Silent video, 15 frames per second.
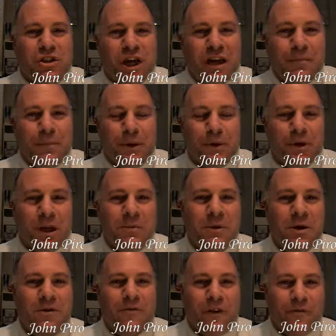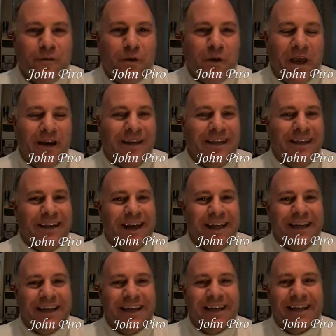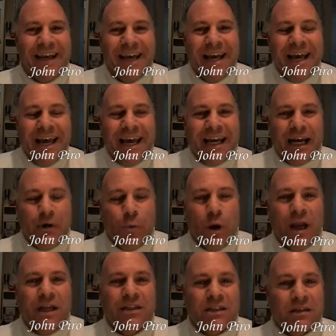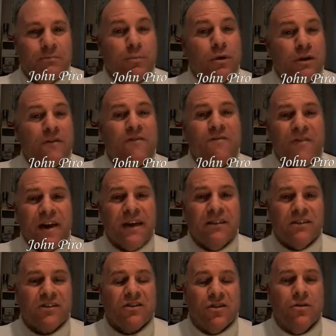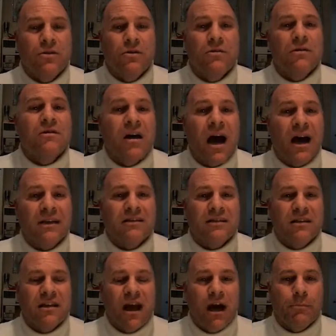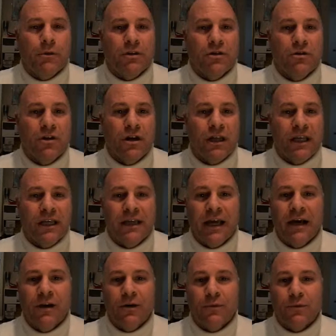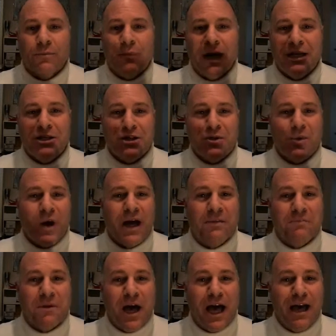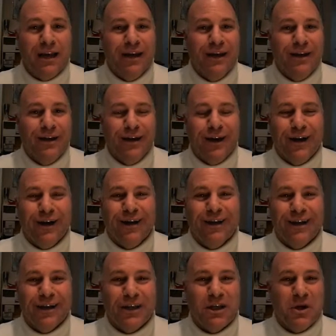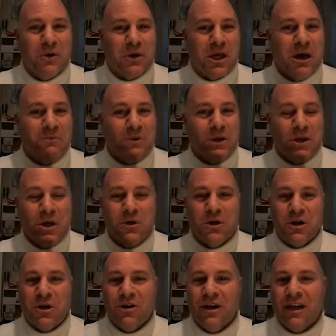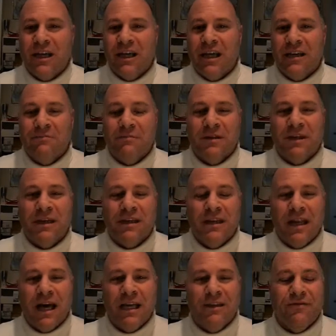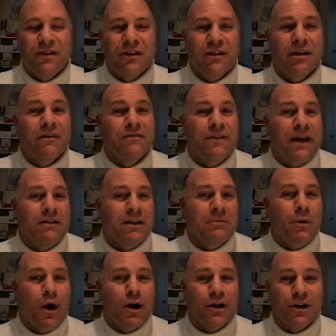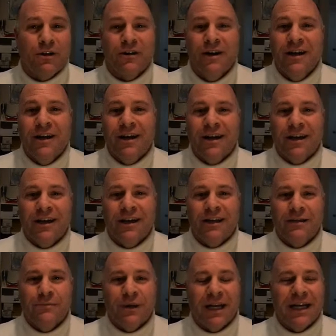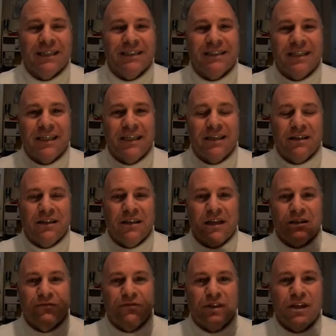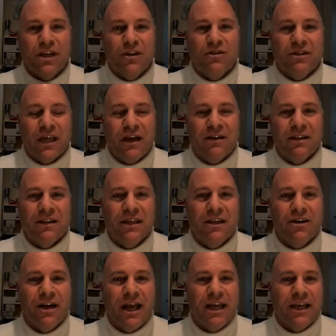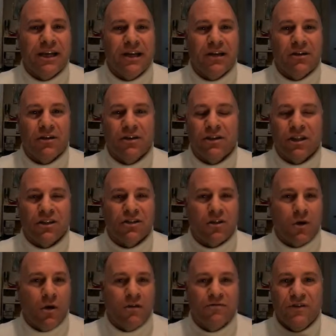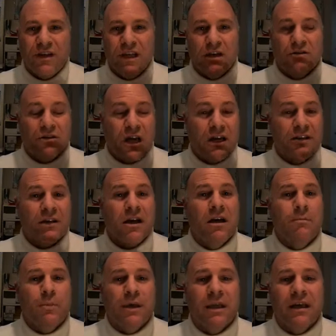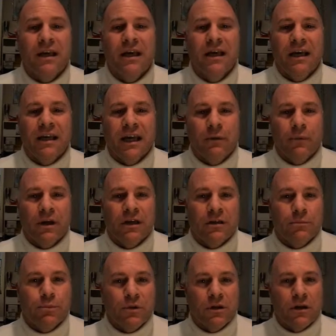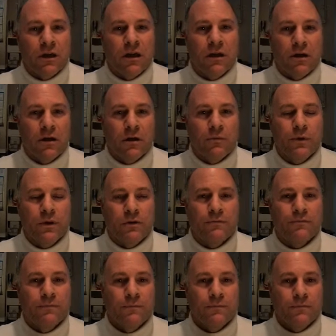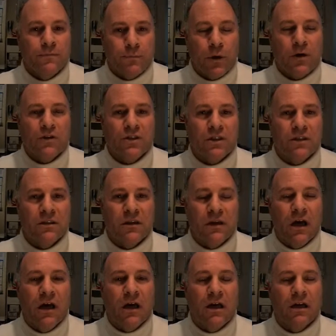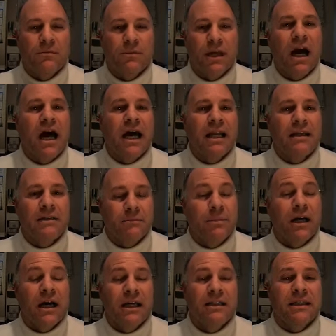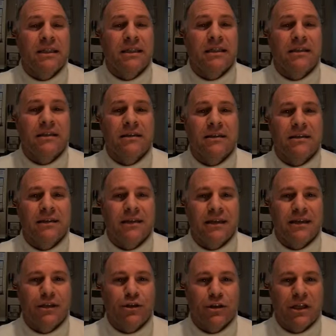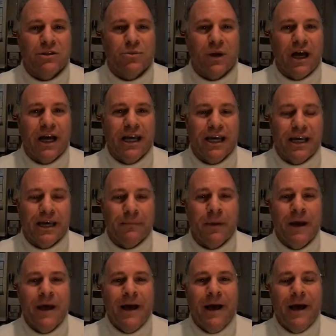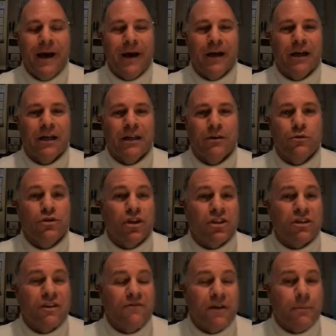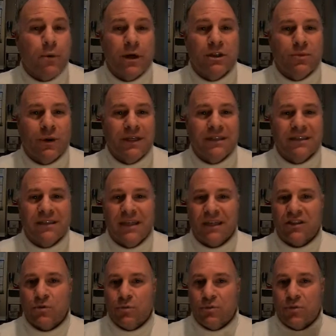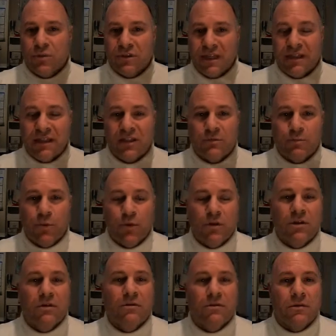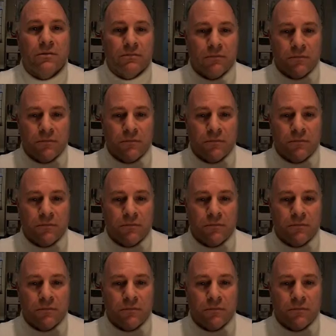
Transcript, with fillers: John Purone. I'm here in Fairfield County, Connecticut, and I wanted to put a face to the Talk C opportunity. Now, mind you, I'm not uh, you know, company owner. I, am not even a, founding partner, uh, but I see the other videos out on the internet here are just all videos on the company, and I wanted to put a, a real person uh, behind behind it, and uh, you know that's what I am. Uh, it was just on February 26th, which was at this board, the,